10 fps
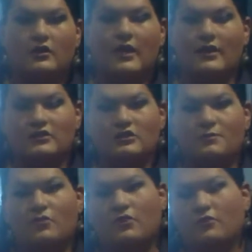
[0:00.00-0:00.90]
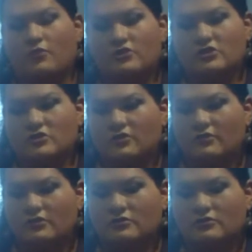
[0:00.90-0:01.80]
Yeah, at this point, we're just
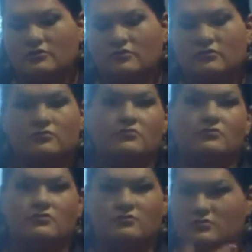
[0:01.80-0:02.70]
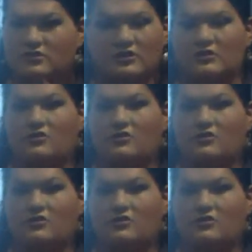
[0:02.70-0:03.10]
going to see,